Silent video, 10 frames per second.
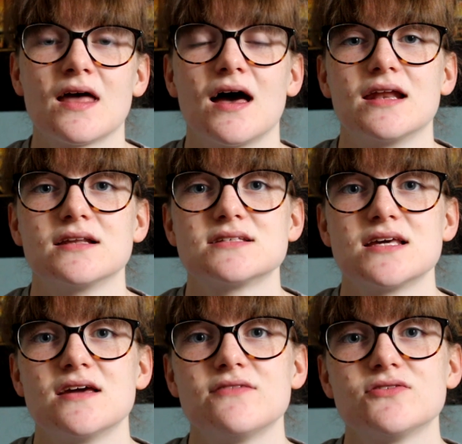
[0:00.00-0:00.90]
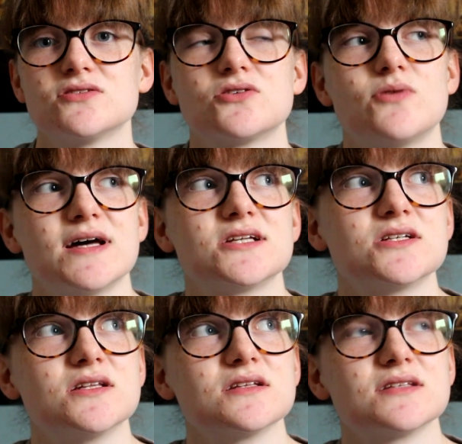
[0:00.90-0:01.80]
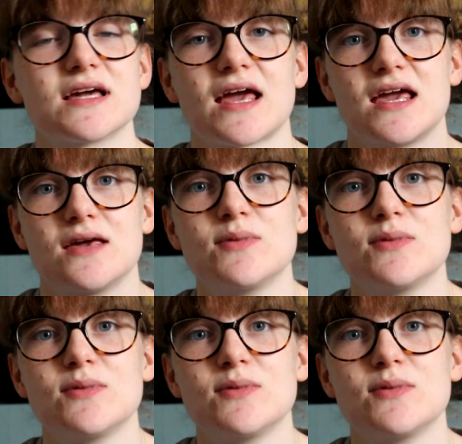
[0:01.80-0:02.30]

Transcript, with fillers: And say if there's a question that's like A,